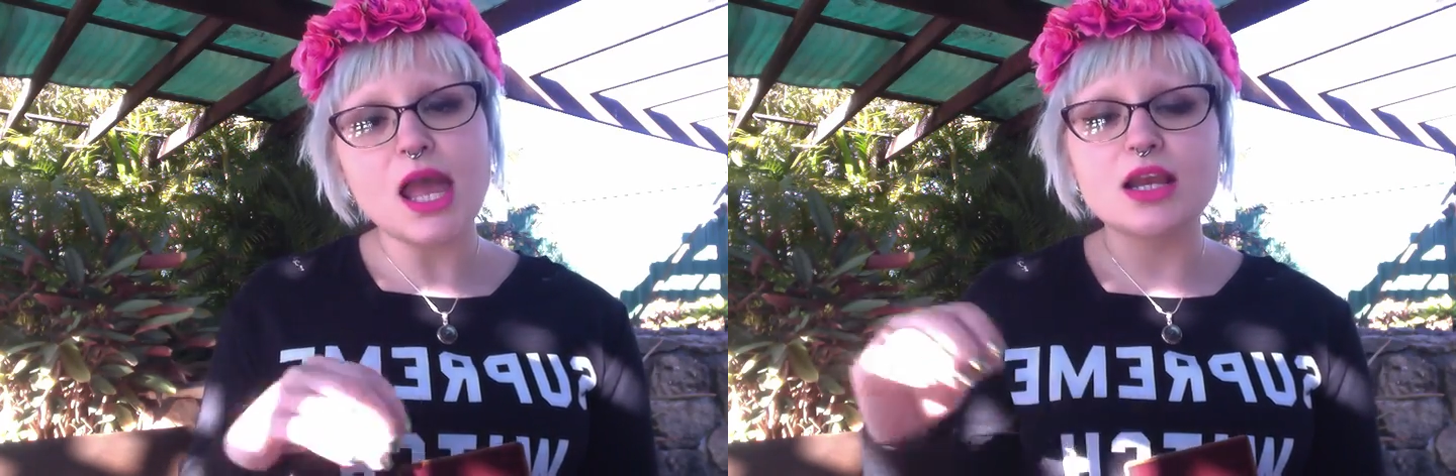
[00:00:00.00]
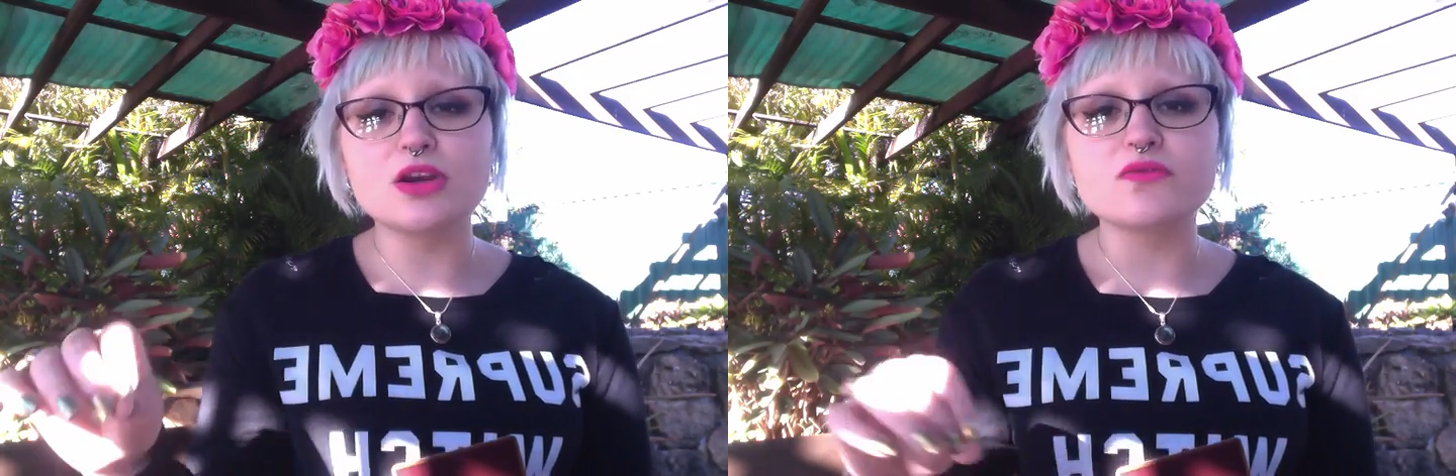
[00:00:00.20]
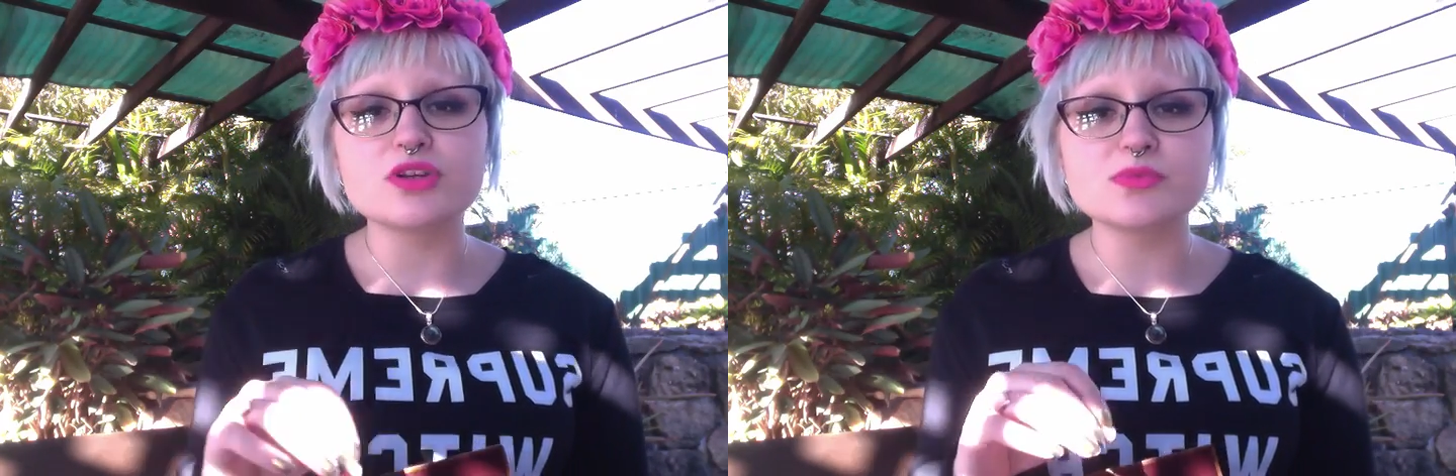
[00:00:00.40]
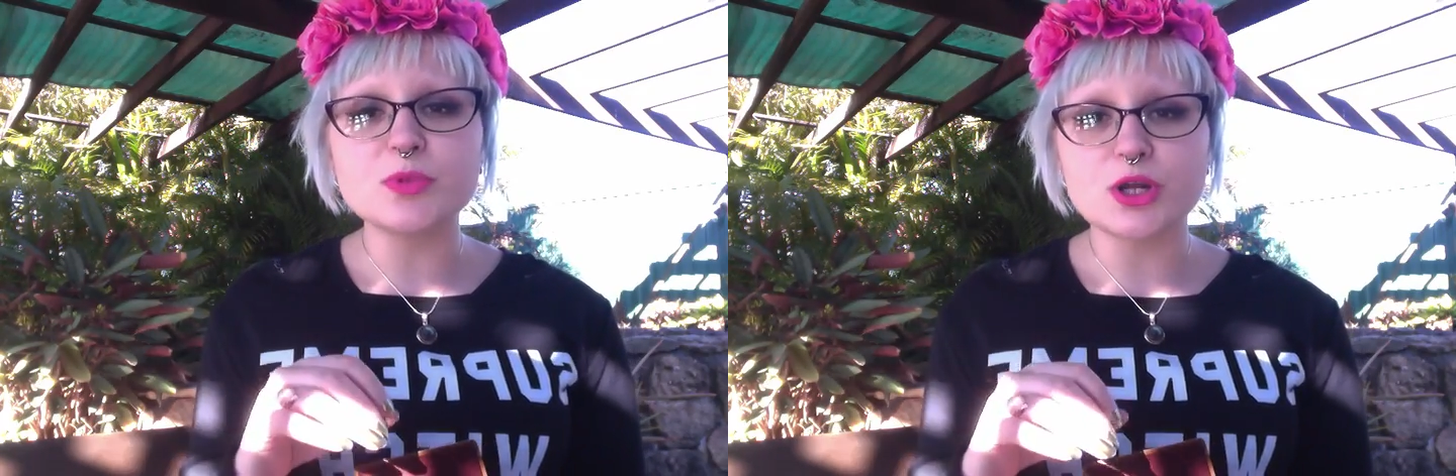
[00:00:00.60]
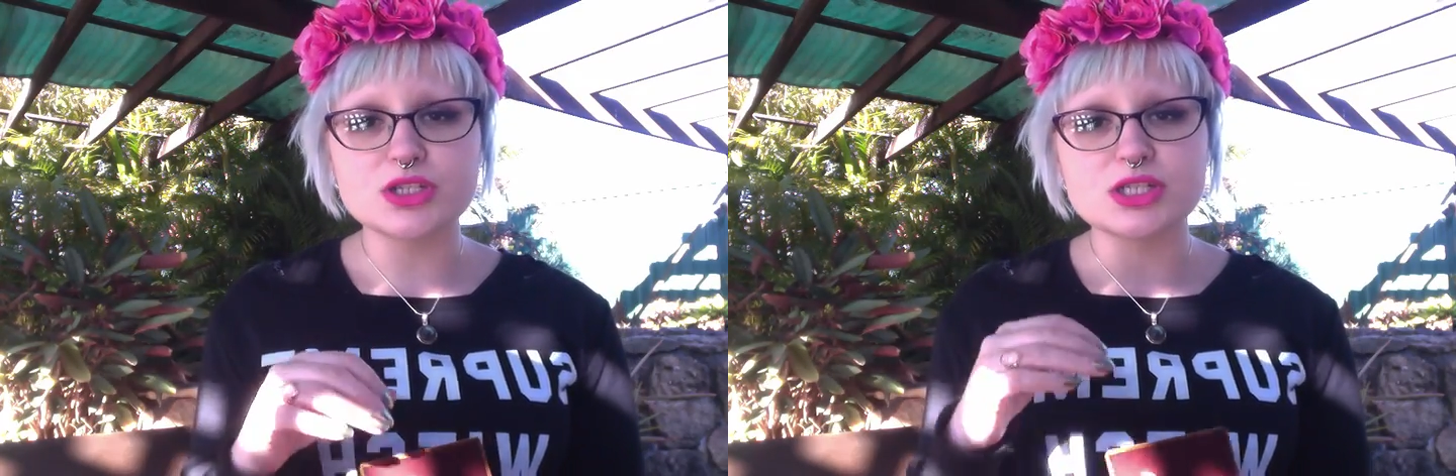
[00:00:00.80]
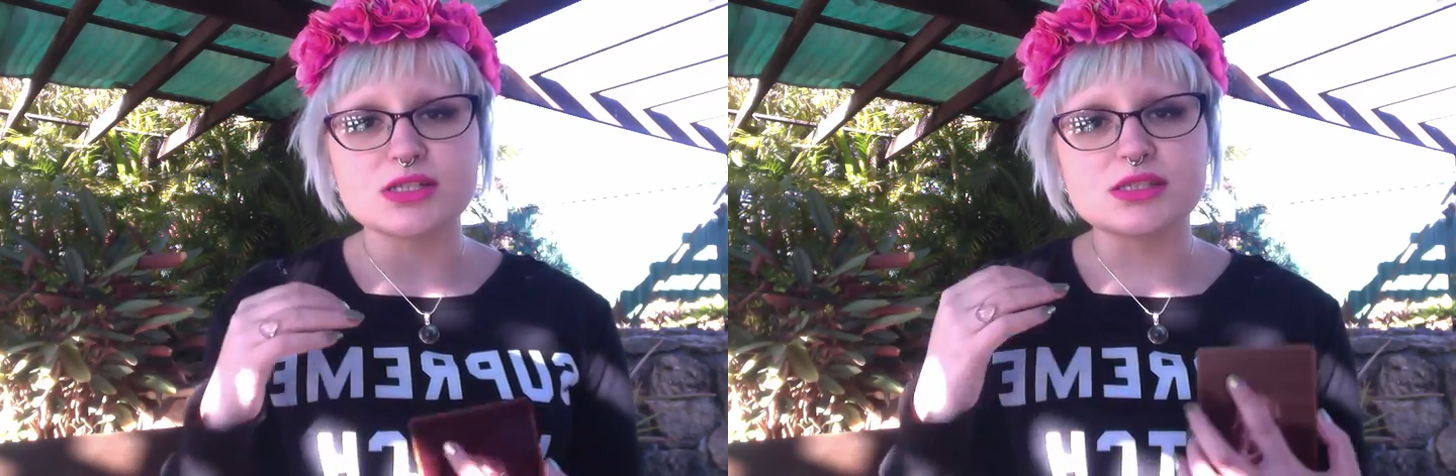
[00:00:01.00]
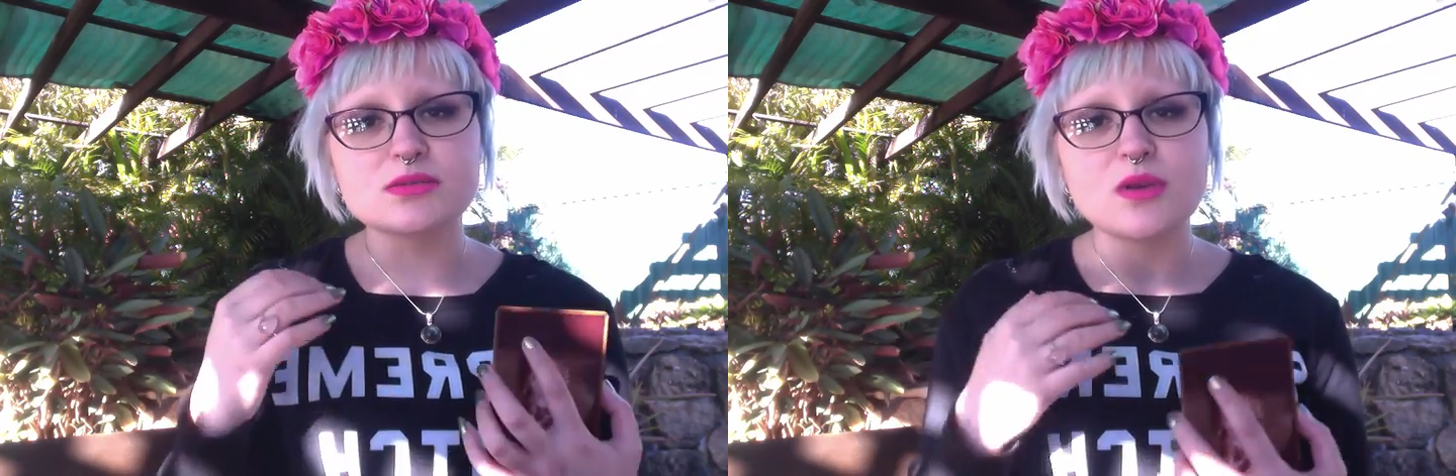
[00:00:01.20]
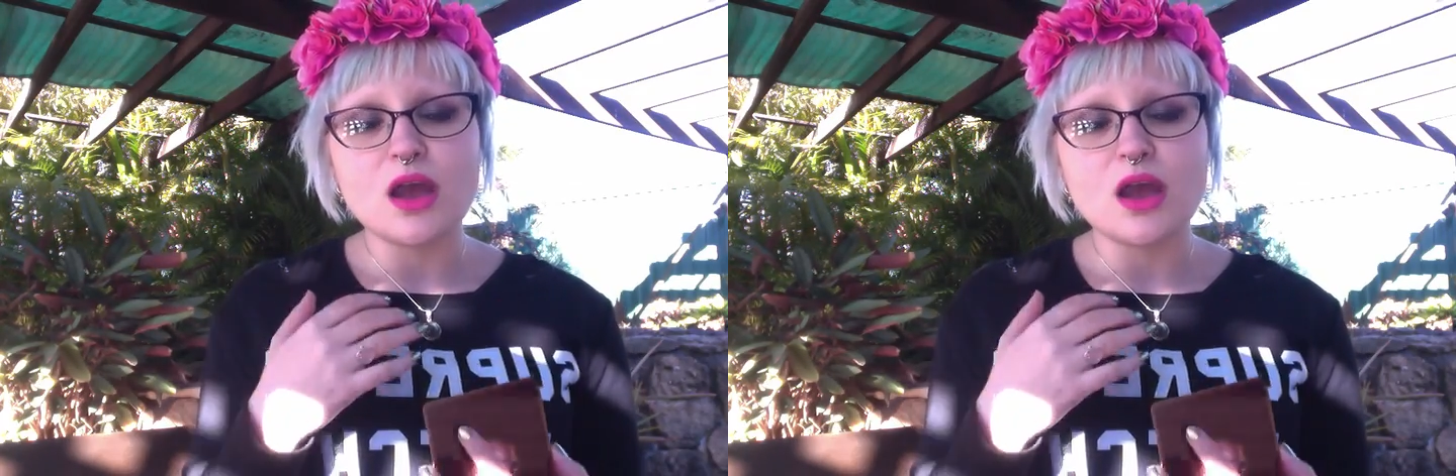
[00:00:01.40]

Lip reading: any of those blockages